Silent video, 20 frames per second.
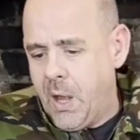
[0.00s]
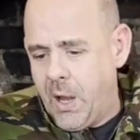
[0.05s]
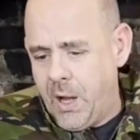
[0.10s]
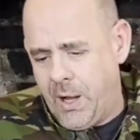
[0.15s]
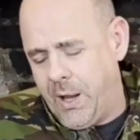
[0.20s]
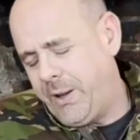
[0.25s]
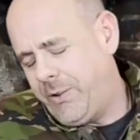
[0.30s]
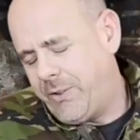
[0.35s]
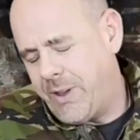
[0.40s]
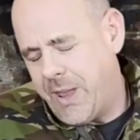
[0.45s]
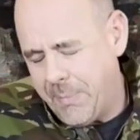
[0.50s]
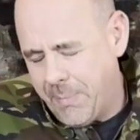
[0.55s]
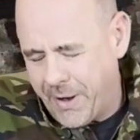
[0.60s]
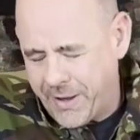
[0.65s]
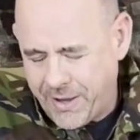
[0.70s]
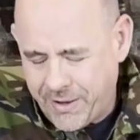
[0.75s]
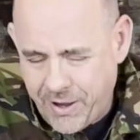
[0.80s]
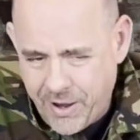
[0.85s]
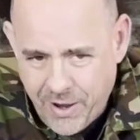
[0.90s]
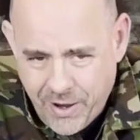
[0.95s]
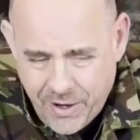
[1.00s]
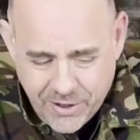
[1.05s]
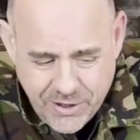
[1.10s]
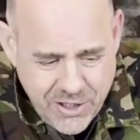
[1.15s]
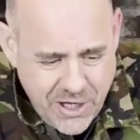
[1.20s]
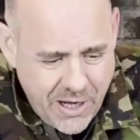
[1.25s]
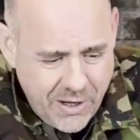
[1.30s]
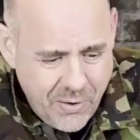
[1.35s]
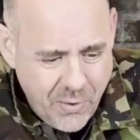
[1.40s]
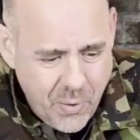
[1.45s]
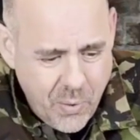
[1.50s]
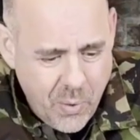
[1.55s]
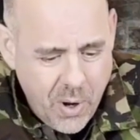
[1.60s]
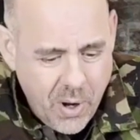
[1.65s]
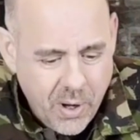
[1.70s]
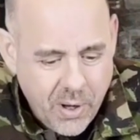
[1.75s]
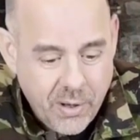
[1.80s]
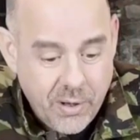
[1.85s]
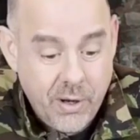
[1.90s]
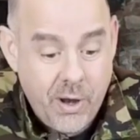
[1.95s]
I like to keep my channel
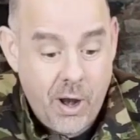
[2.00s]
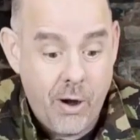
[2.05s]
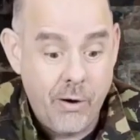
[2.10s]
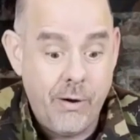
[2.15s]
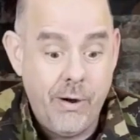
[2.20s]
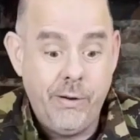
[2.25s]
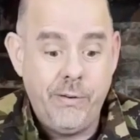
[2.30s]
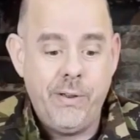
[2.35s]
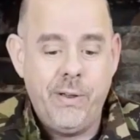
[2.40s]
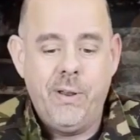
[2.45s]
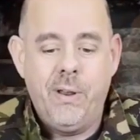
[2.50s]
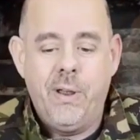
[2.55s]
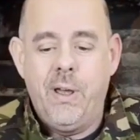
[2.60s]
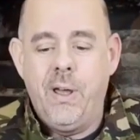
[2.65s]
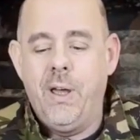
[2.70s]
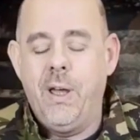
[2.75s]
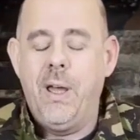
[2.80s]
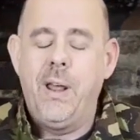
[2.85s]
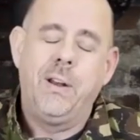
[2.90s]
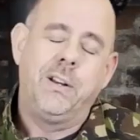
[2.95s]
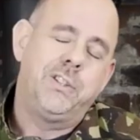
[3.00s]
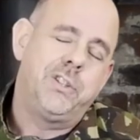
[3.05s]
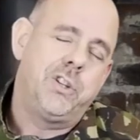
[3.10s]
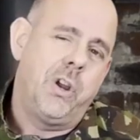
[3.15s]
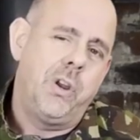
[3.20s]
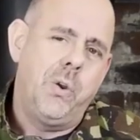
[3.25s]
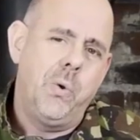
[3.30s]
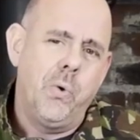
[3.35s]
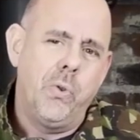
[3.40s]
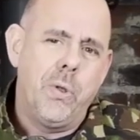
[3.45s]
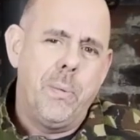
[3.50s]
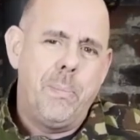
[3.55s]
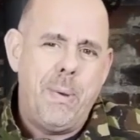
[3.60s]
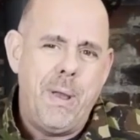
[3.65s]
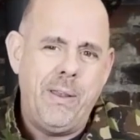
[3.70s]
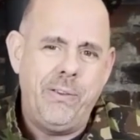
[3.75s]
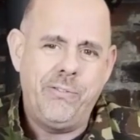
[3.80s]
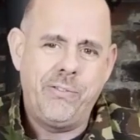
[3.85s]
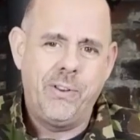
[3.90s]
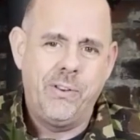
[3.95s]
current and show you all the
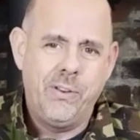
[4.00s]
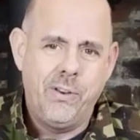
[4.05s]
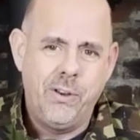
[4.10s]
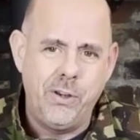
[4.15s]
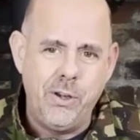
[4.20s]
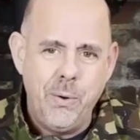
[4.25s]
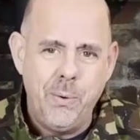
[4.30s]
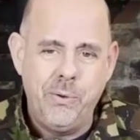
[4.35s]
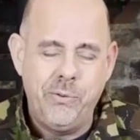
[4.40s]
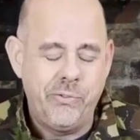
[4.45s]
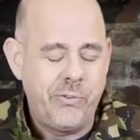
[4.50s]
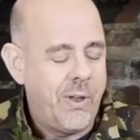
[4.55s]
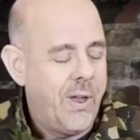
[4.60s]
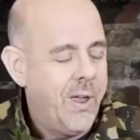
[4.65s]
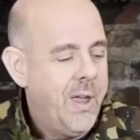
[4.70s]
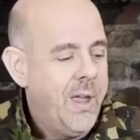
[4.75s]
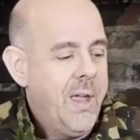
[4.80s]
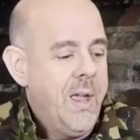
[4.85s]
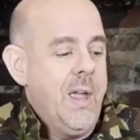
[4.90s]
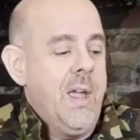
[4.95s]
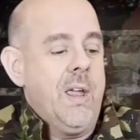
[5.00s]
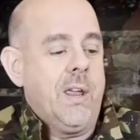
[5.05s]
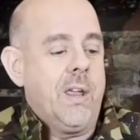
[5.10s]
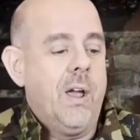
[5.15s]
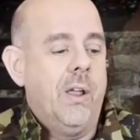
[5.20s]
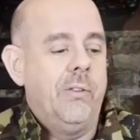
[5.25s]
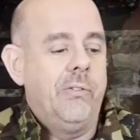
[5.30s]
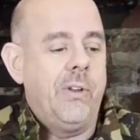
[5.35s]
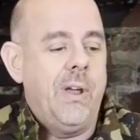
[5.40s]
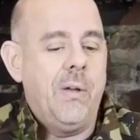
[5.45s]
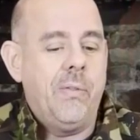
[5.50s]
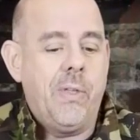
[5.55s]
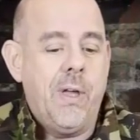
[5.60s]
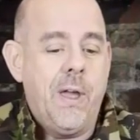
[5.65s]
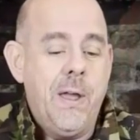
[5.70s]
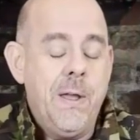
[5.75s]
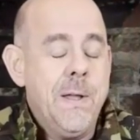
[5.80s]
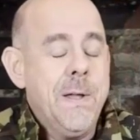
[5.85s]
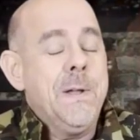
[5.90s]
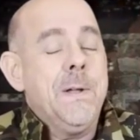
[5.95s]
best and the newest guns out
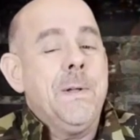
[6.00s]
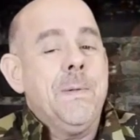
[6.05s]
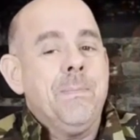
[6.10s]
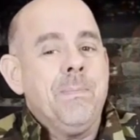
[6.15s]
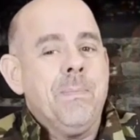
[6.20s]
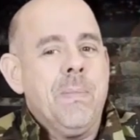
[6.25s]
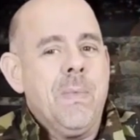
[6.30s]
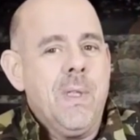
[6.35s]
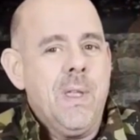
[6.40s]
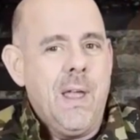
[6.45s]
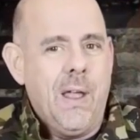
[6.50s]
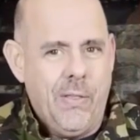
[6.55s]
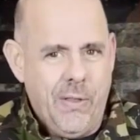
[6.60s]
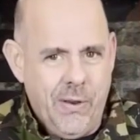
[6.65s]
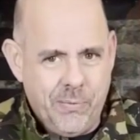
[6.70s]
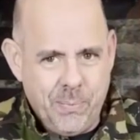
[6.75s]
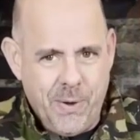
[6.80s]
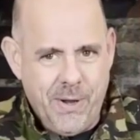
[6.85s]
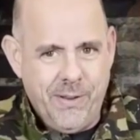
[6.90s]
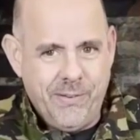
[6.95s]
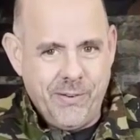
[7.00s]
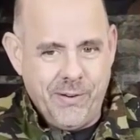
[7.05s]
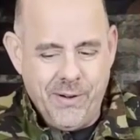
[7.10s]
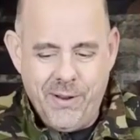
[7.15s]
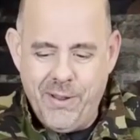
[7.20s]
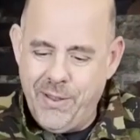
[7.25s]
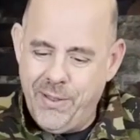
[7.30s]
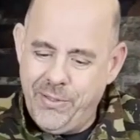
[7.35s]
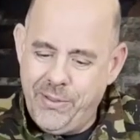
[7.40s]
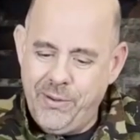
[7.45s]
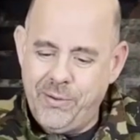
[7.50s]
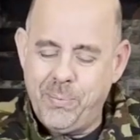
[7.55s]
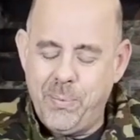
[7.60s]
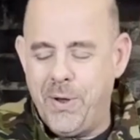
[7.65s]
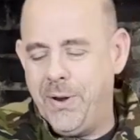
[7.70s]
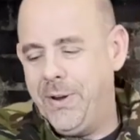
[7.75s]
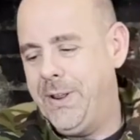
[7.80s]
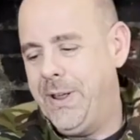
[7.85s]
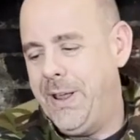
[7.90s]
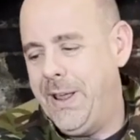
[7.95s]
there. And this one isn't. This
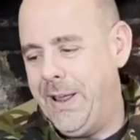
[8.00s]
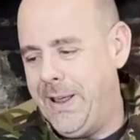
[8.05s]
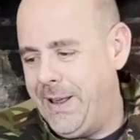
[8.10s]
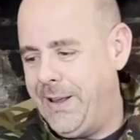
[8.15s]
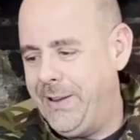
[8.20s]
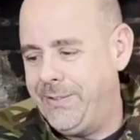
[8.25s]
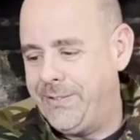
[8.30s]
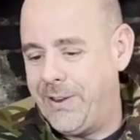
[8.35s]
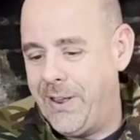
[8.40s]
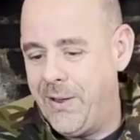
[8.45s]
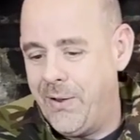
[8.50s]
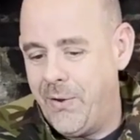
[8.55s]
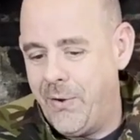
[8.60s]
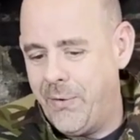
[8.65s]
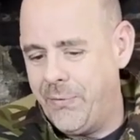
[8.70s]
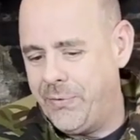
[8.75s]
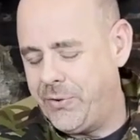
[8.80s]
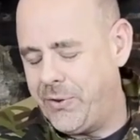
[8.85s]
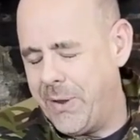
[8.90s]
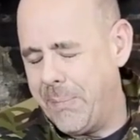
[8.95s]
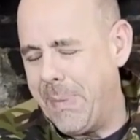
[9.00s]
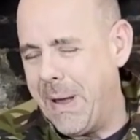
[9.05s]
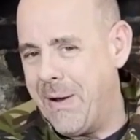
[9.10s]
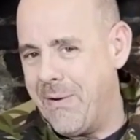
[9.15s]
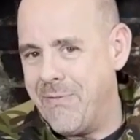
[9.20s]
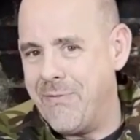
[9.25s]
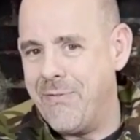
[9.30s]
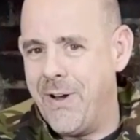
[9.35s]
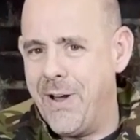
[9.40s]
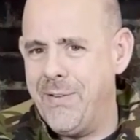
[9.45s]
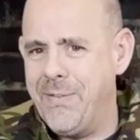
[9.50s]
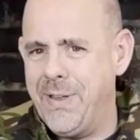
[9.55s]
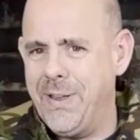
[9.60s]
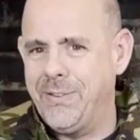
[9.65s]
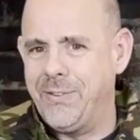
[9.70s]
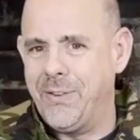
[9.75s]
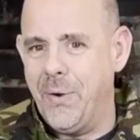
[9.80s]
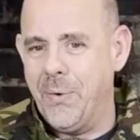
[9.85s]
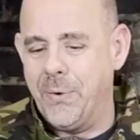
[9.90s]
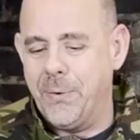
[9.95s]
one is obviously about 5
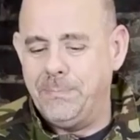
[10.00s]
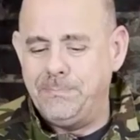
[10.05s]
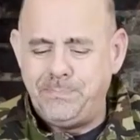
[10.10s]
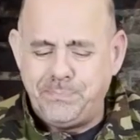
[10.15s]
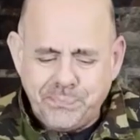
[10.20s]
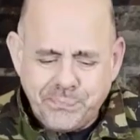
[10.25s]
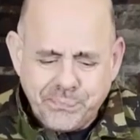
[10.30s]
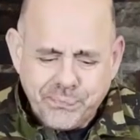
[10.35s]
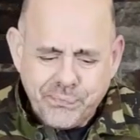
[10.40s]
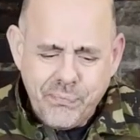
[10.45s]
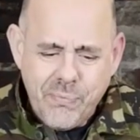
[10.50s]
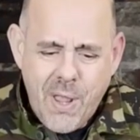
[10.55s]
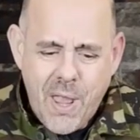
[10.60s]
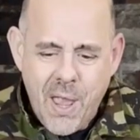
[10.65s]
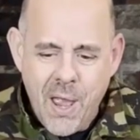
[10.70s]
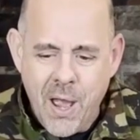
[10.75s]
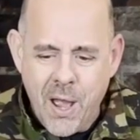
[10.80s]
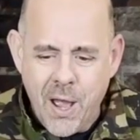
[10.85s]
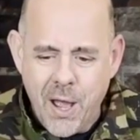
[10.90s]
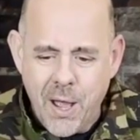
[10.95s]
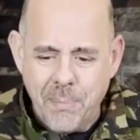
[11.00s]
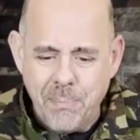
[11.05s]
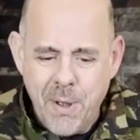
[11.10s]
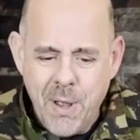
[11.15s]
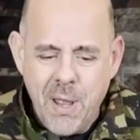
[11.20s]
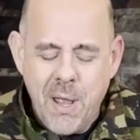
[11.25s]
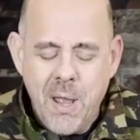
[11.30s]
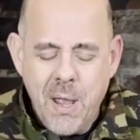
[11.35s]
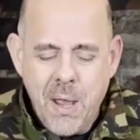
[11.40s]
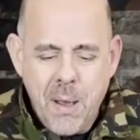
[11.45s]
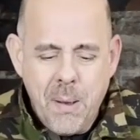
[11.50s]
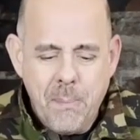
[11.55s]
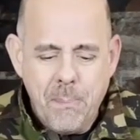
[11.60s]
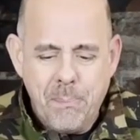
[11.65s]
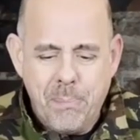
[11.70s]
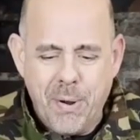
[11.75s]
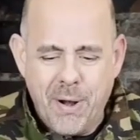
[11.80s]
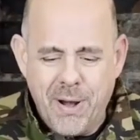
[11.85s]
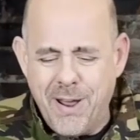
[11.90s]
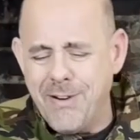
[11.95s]
years old. But
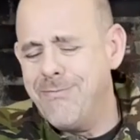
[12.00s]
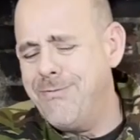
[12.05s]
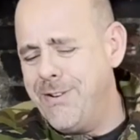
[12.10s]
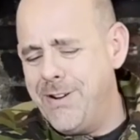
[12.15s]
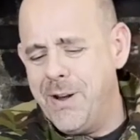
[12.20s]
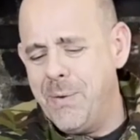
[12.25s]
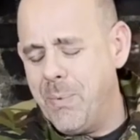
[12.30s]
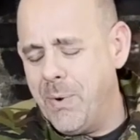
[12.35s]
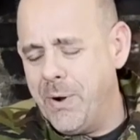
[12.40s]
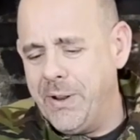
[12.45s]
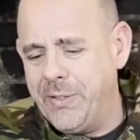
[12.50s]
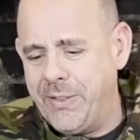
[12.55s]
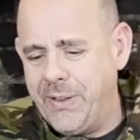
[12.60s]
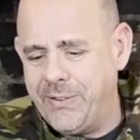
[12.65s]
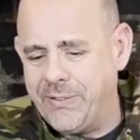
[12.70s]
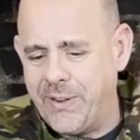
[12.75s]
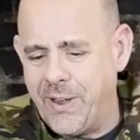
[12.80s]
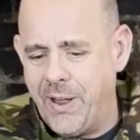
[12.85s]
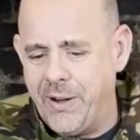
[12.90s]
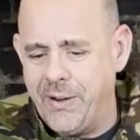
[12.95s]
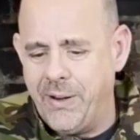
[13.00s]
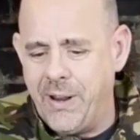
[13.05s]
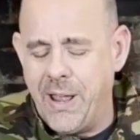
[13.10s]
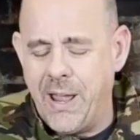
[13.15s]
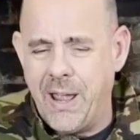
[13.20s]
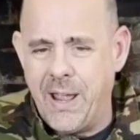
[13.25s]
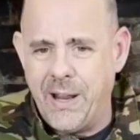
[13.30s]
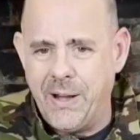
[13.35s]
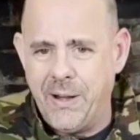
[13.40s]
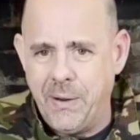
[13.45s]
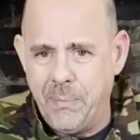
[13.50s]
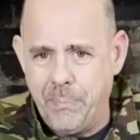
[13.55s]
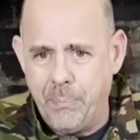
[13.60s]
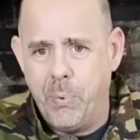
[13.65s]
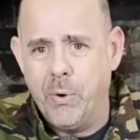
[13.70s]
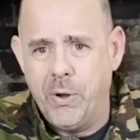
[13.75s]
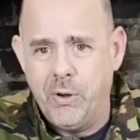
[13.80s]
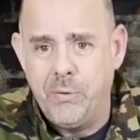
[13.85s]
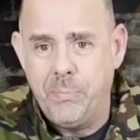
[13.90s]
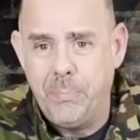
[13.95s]
I really wanted this gun and it
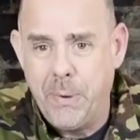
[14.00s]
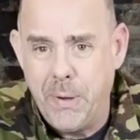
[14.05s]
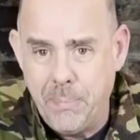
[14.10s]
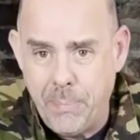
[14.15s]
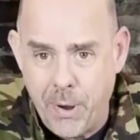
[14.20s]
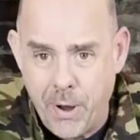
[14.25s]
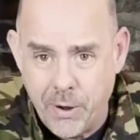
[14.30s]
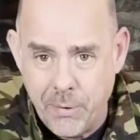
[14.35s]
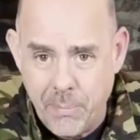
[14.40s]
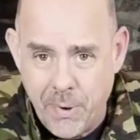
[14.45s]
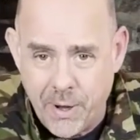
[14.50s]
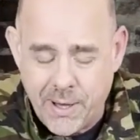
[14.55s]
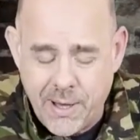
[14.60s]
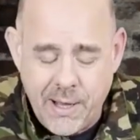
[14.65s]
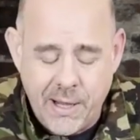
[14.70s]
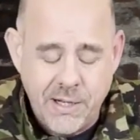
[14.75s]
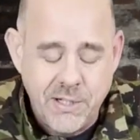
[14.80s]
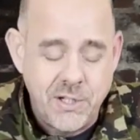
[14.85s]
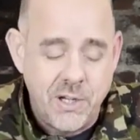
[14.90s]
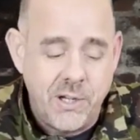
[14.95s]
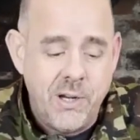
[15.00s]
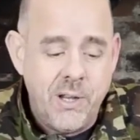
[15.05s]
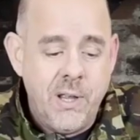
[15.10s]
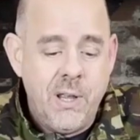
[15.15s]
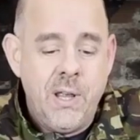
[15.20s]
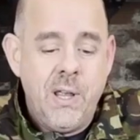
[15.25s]
wanted to be part of my collection.